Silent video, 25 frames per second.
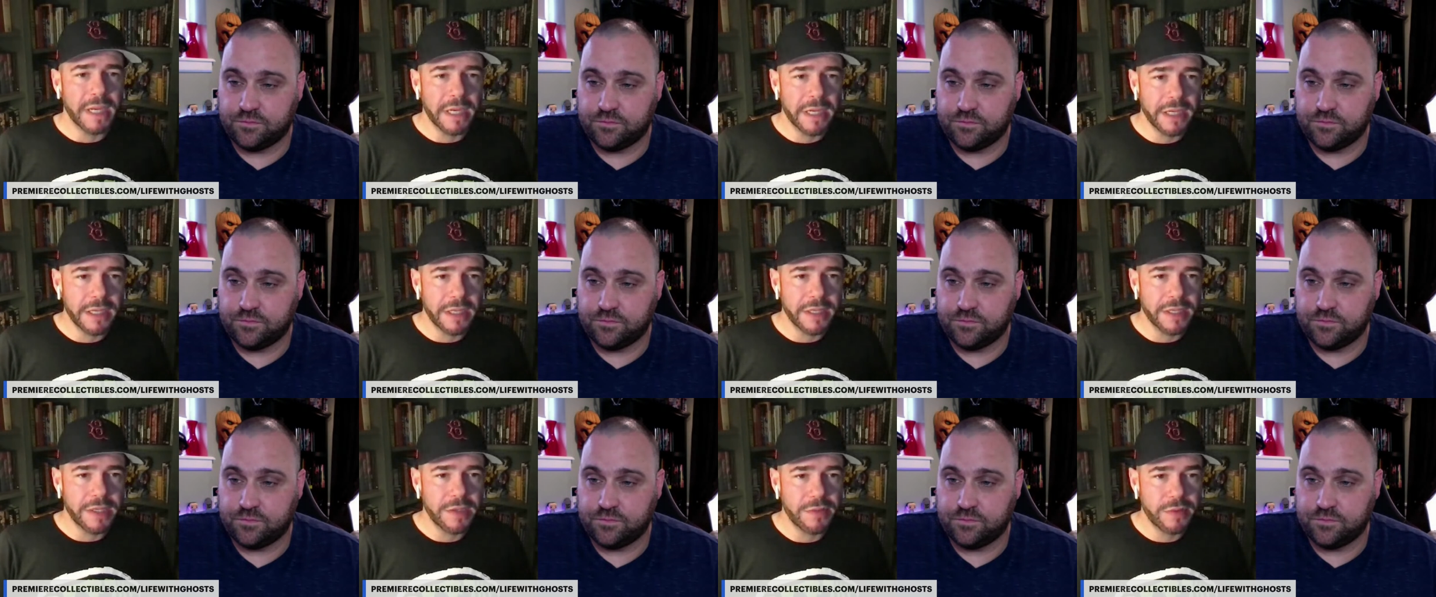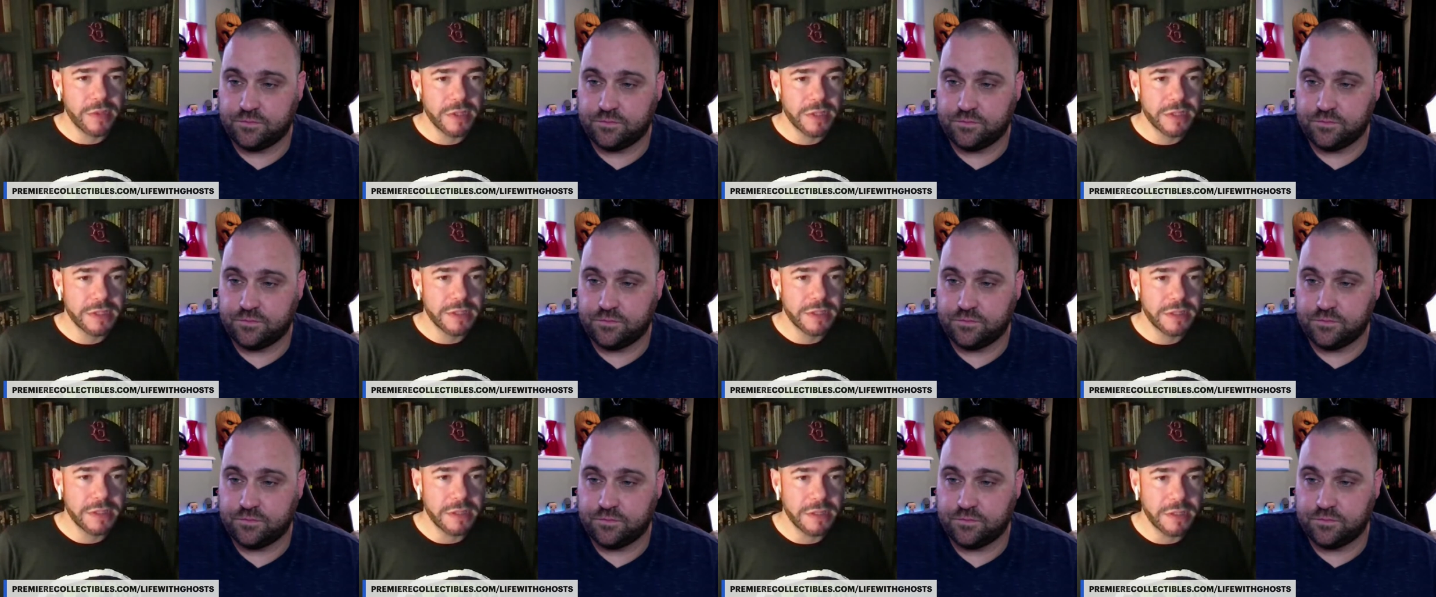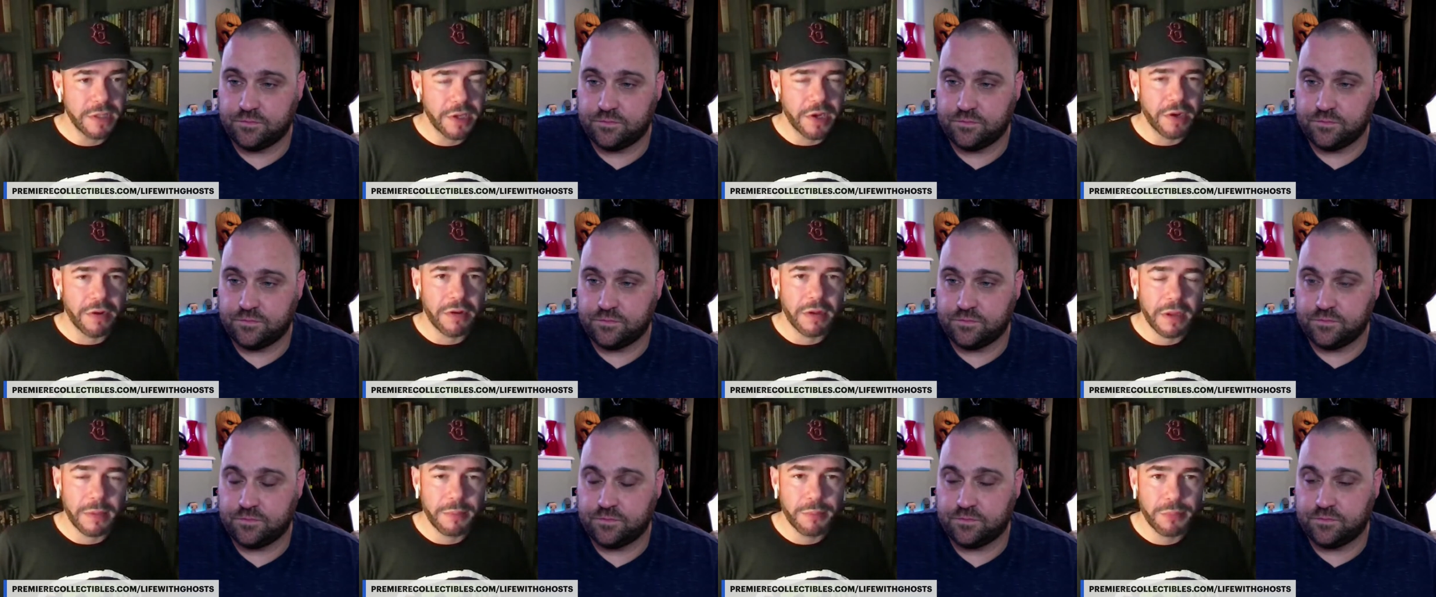Speaker 1: uh, it was,
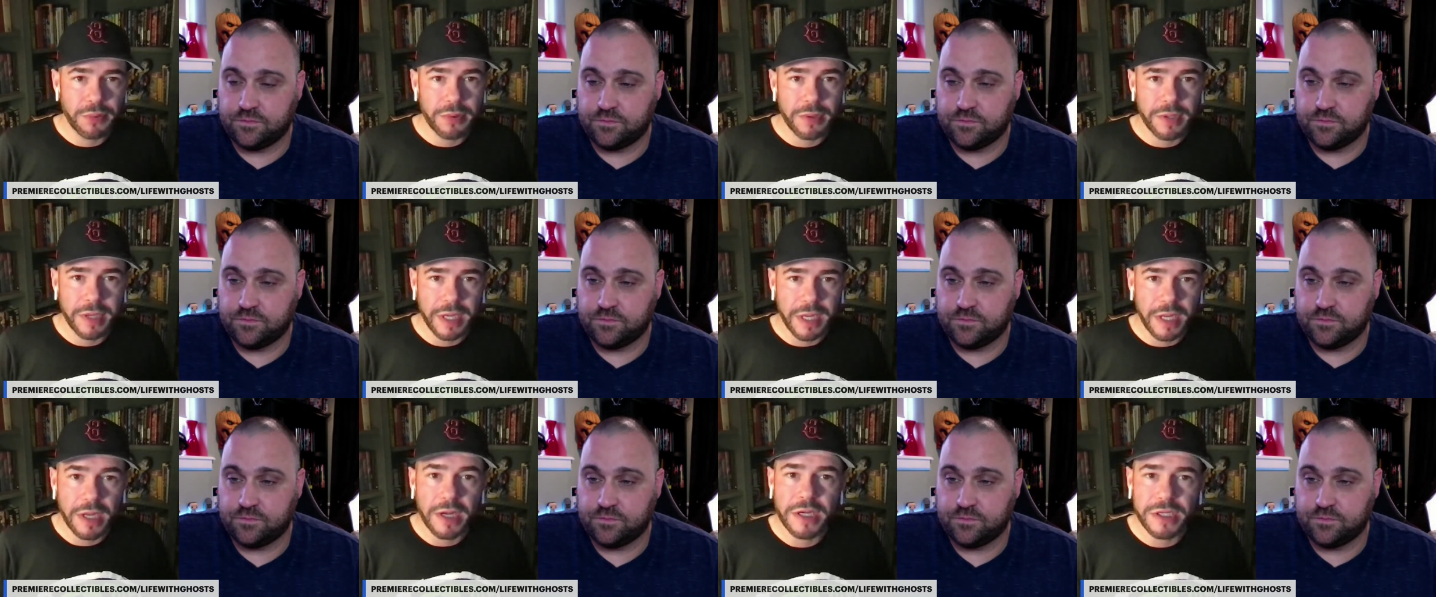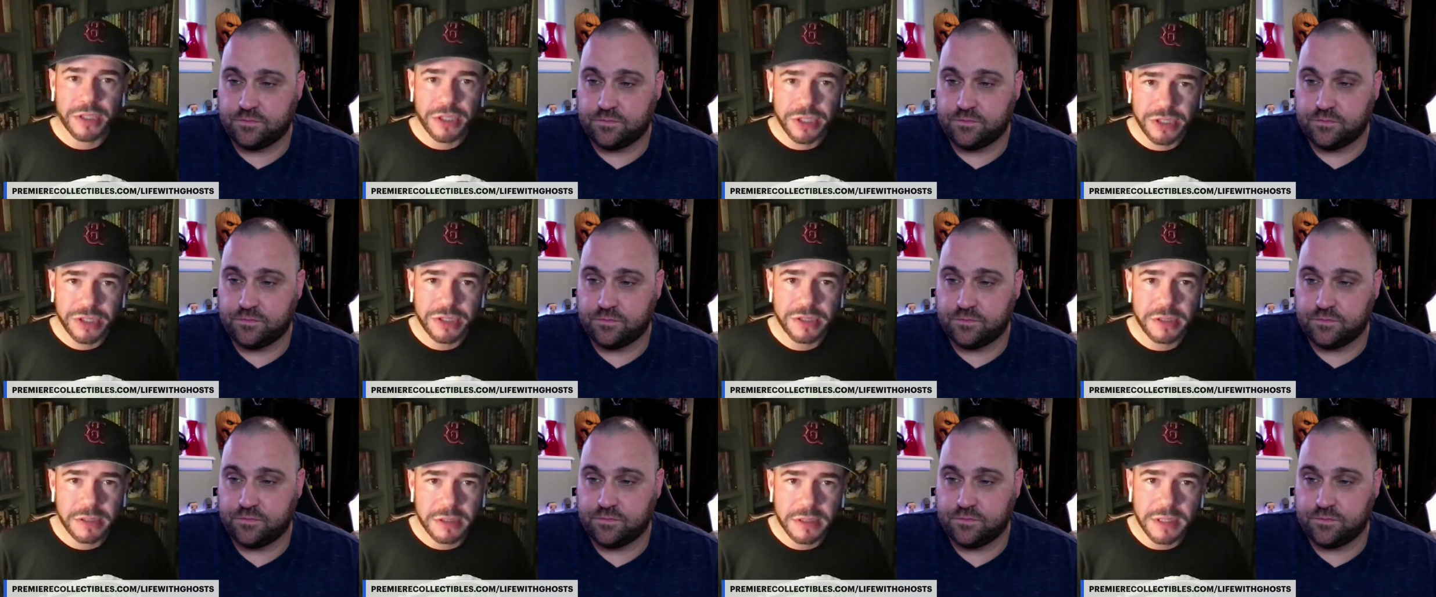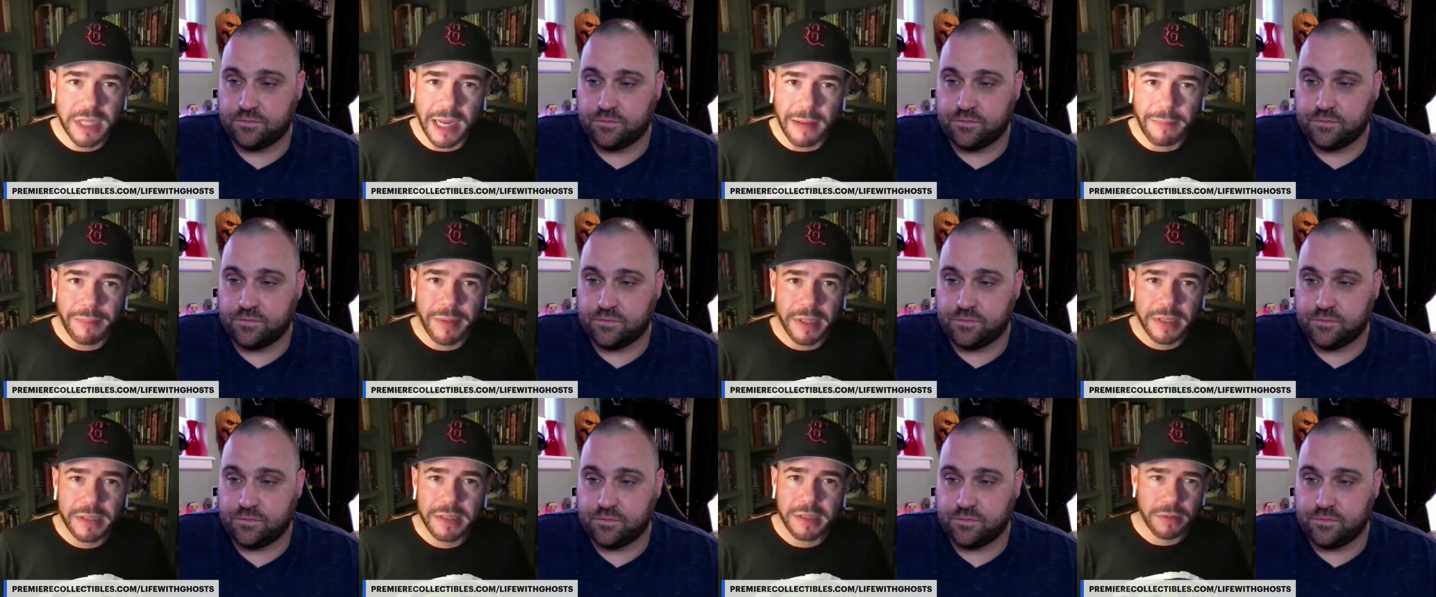you know, a pretty hushed
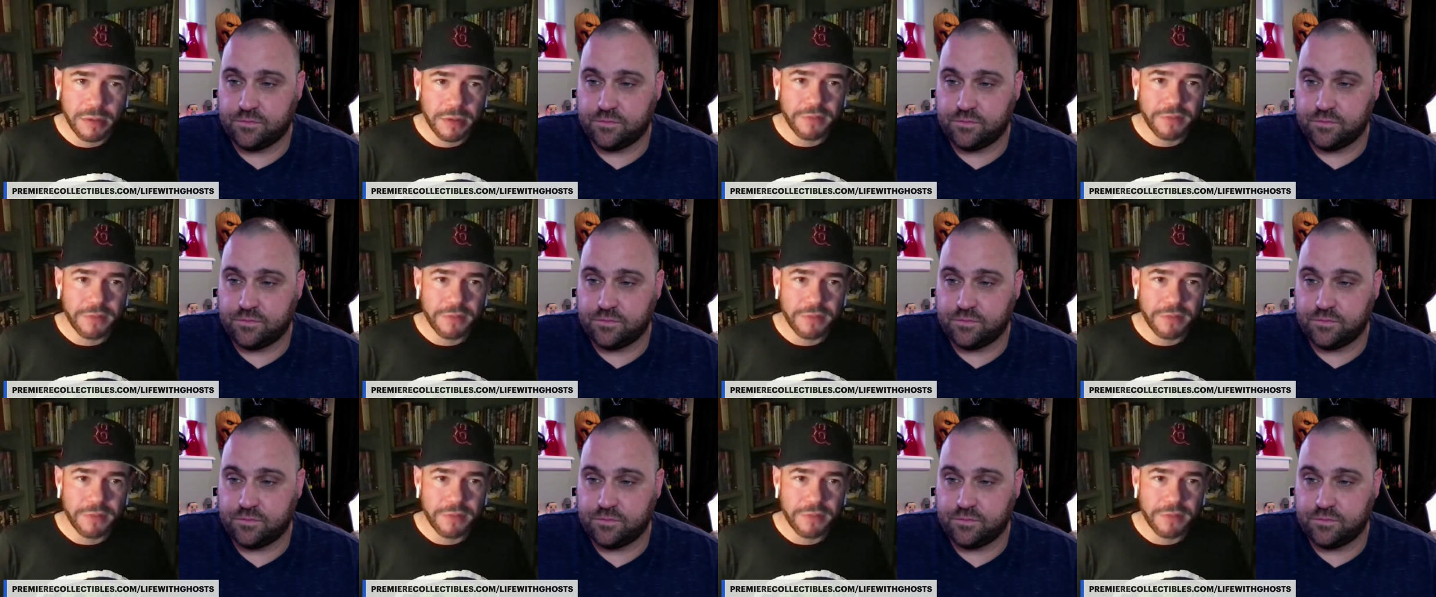topic.